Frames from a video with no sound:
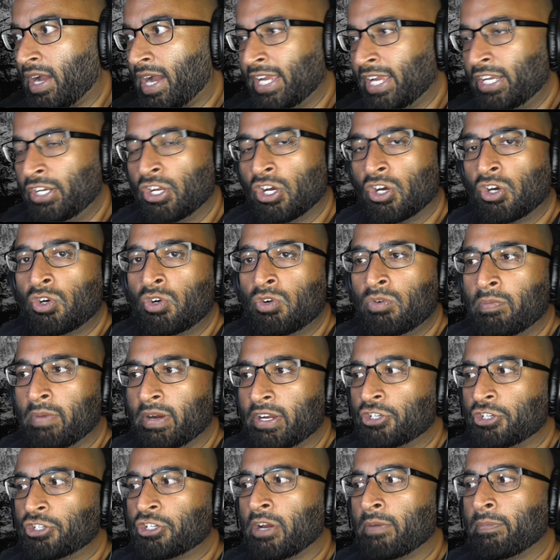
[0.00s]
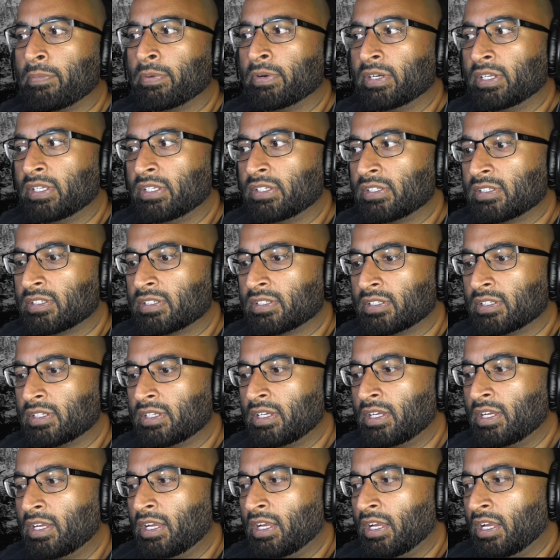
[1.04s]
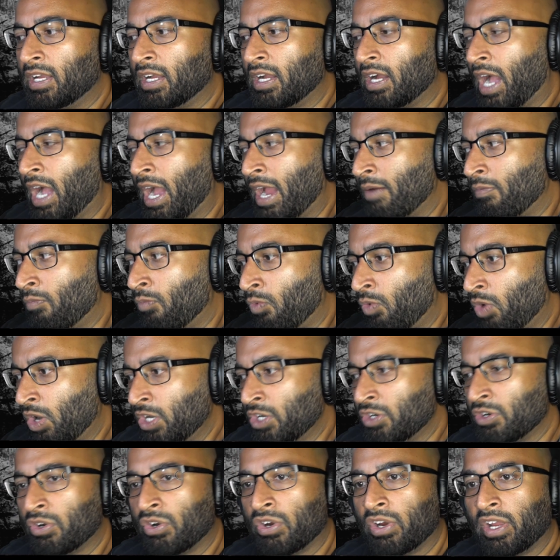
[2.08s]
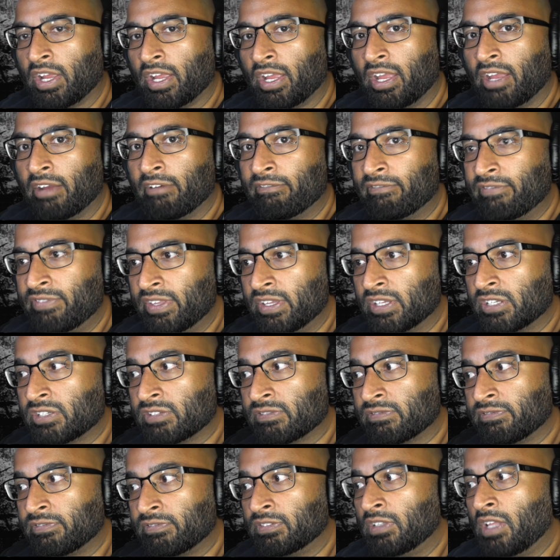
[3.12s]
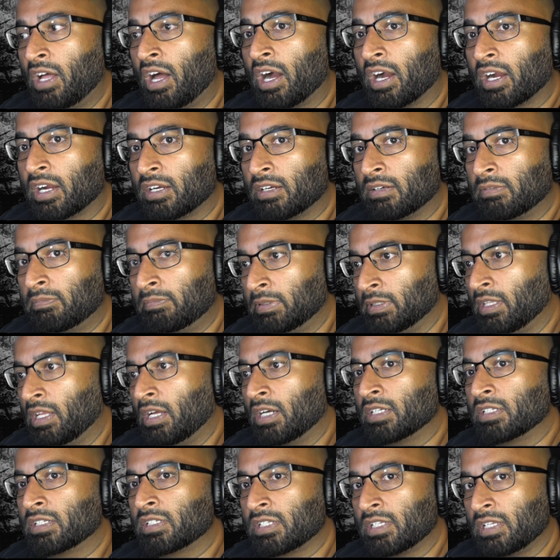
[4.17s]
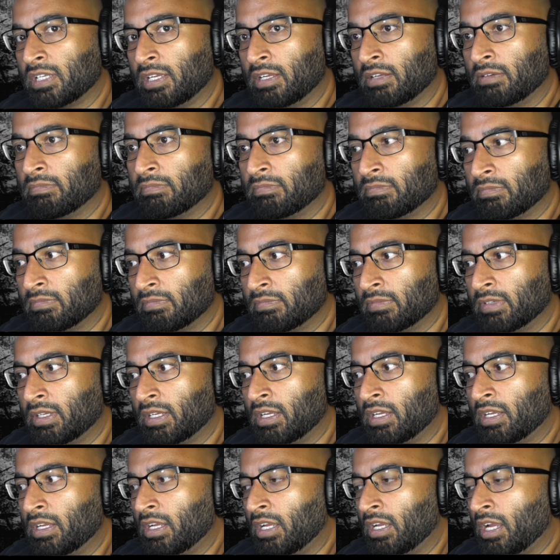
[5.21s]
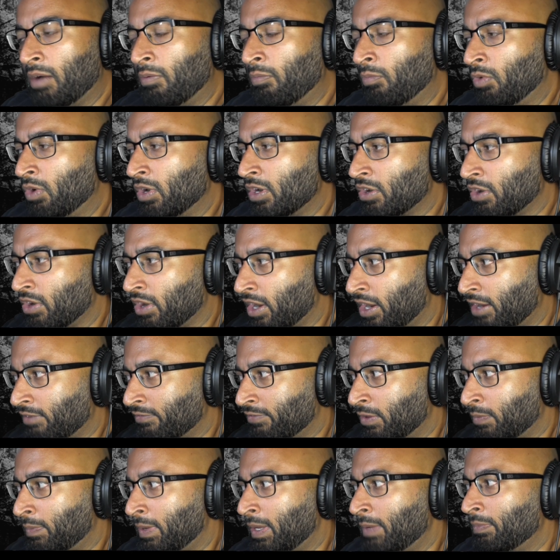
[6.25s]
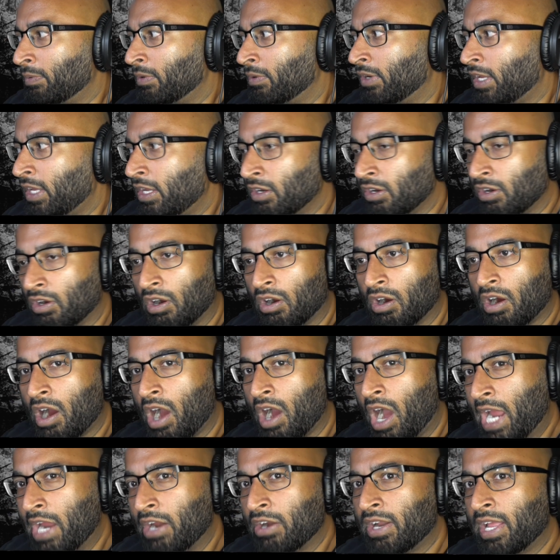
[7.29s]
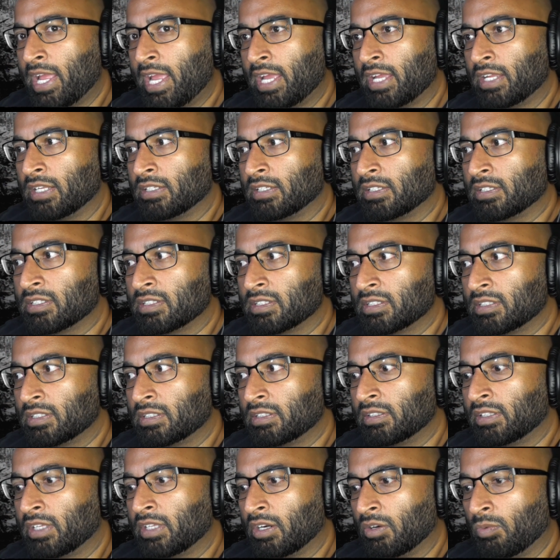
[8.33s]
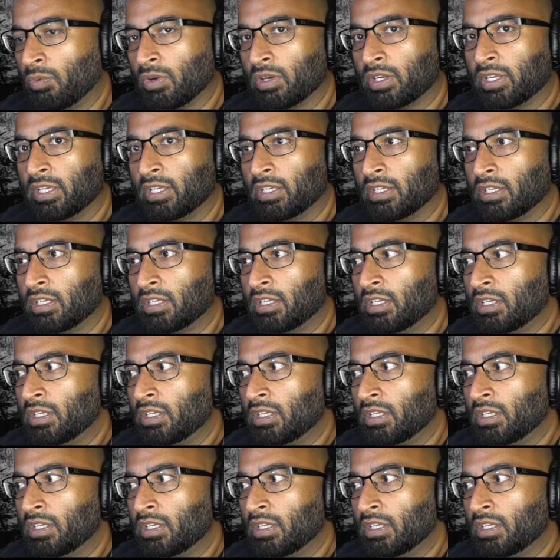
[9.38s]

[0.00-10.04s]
i know who my shepherd is i'm wondering if this flock belongs to him i'm wondering if the people here are hired hands that are working